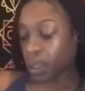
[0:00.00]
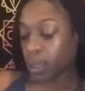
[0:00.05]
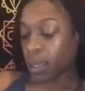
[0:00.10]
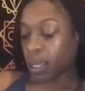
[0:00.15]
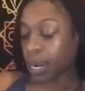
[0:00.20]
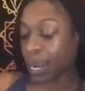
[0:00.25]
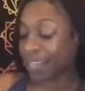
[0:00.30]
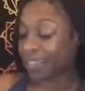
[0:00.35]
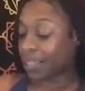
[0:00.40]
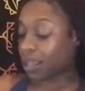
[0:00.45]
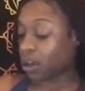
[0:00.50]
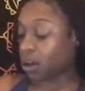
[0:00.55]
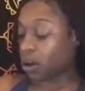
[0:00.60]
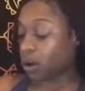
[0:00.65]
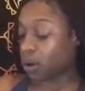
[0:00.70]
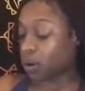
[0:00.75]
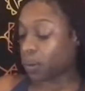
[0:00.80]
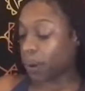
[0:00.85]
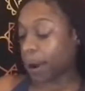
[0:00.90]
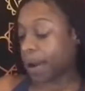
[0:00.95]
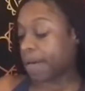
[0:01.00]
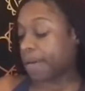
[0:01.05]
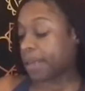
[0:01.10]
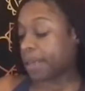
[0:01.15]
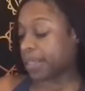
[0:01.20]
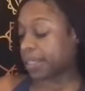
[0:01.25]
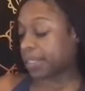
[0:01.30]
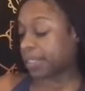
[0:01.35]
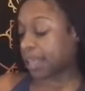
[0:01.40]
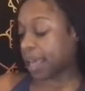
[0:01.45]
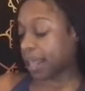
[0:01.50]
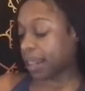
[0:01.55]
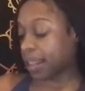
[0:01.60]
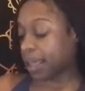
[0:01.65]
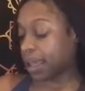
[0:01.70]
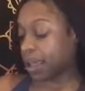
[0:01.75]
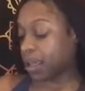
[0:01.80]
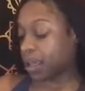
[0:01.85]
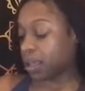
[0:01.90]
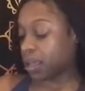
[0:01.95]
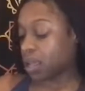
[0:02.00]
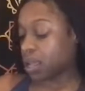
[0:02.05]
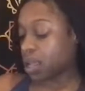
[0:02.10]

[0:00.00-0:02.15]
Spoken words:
and I tell Aquarius that, like,